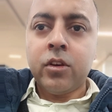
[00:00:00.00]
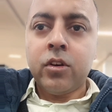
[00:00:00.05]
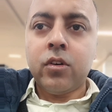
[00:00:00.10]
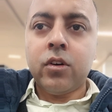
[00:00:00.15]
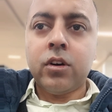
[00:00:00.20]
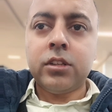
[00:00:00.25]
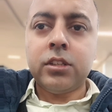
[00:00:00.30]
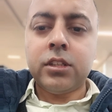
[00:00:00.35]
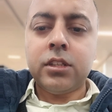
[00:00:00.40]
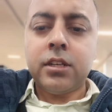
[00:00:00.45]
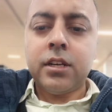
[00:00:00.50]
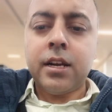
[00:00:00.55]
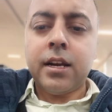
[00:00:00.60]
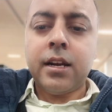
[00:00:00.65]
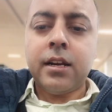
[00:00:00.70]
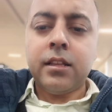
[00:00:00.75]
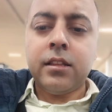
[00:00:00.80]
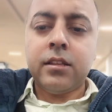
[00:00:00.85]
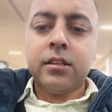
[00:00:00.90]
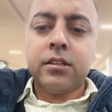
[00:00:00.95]
On the other
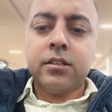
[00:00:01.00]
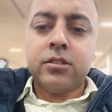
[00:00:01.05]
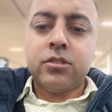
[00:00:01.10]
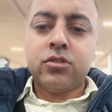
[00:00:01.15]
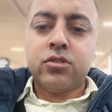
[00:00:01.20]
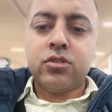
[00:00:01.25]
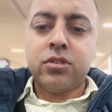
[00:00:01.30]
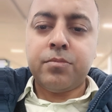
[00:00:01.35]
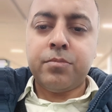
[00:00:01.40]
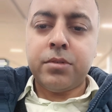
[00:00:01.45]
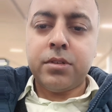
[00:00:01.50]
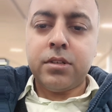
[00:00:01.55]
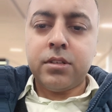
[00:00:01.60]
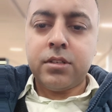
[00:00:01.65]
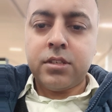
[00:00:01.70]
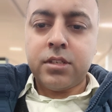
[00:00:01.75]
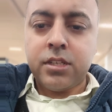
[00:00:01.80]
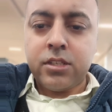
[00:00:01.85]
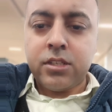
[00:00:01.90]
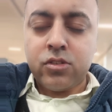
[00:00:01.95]
hand, the triple
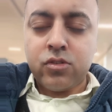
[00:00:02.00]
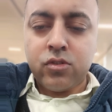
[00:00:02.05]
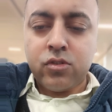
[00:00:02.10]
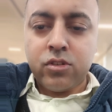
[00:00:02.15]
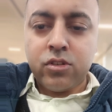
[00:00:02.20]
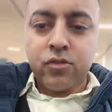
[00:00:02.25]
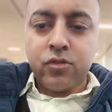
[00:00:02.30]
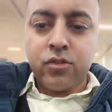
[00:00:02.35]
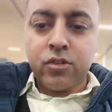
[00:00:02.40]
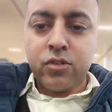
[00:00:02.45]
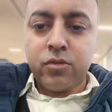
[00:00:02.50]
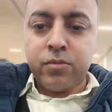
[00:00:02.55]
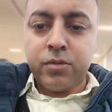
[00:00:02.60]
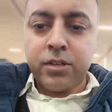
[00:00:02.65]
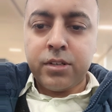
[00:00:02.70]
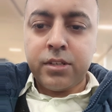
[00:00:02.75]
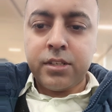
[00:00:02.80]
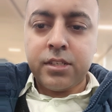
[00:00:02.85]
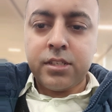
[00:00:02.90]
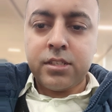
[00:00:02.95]
test or the
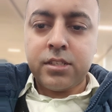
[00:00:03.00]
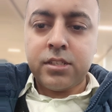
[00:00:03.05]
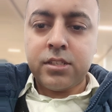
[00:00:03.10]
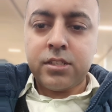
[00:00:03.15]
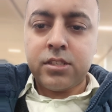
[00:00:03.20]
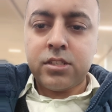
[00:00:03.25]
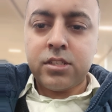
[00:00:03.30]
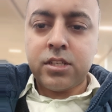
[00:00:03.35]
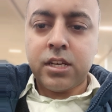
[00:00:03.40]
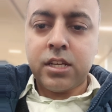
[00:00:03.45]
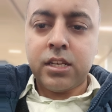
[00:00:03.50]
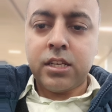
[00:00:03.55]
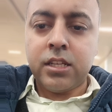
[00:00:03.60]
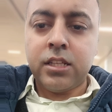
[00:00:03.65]
quadruple test is done